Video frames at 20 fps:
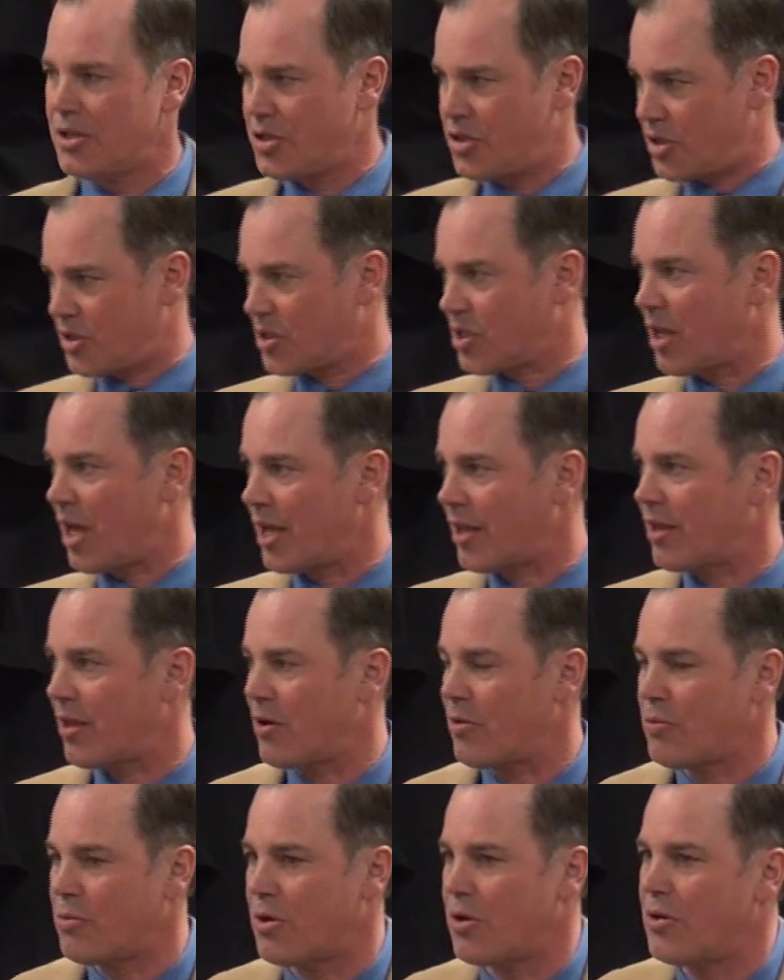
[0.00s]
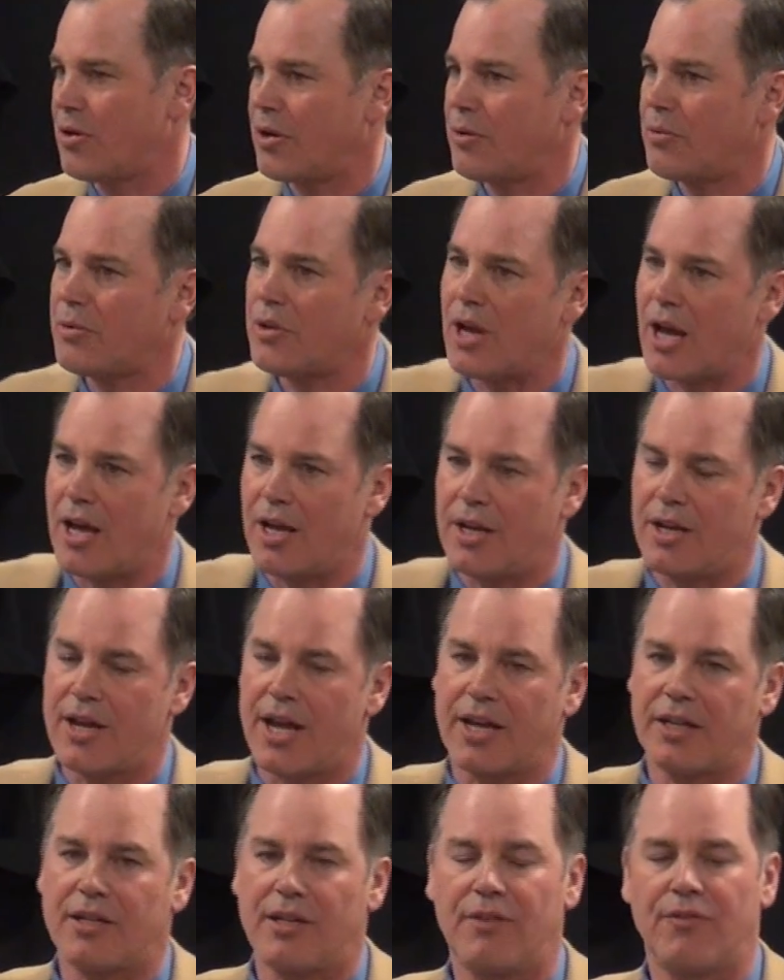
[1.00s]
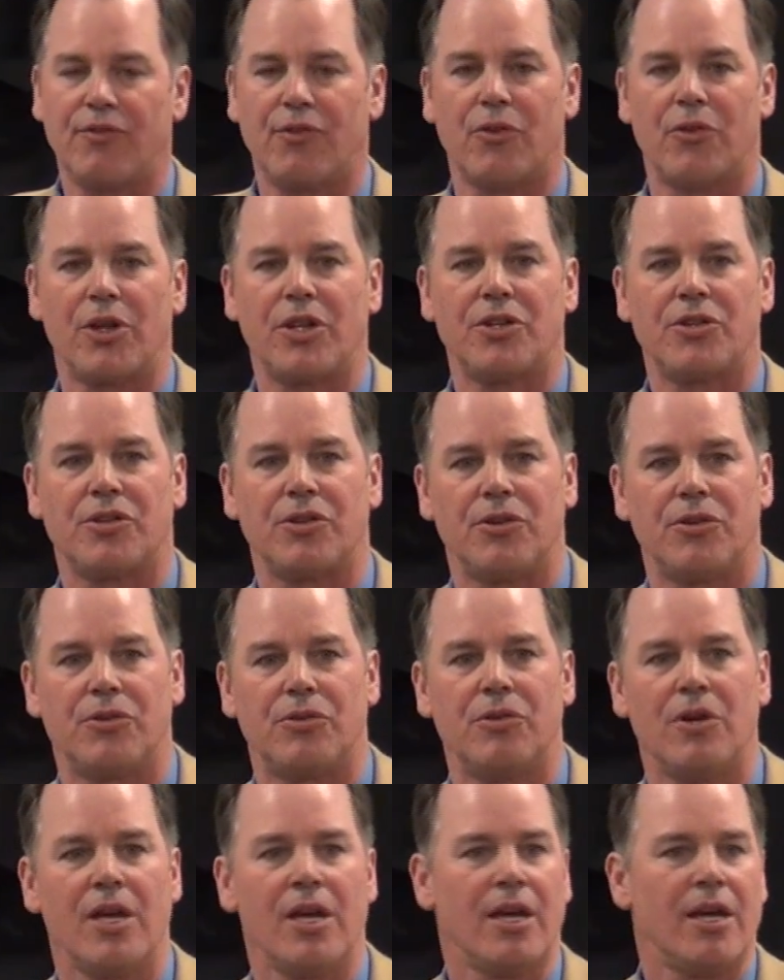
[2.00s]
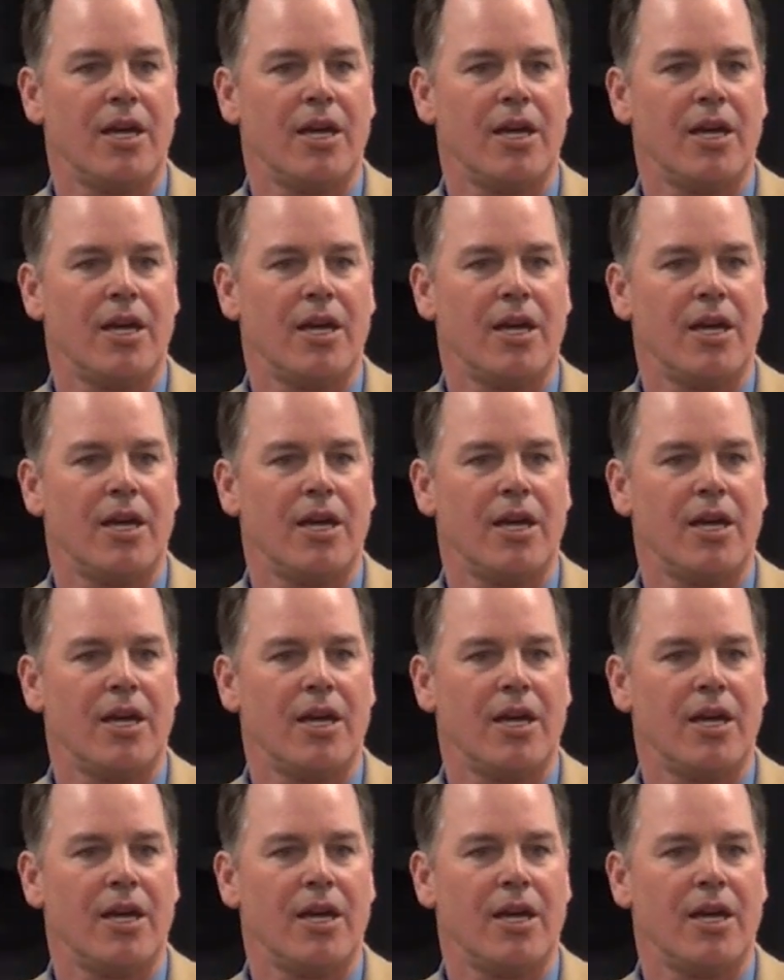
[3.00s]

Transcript: just like there were in 1942.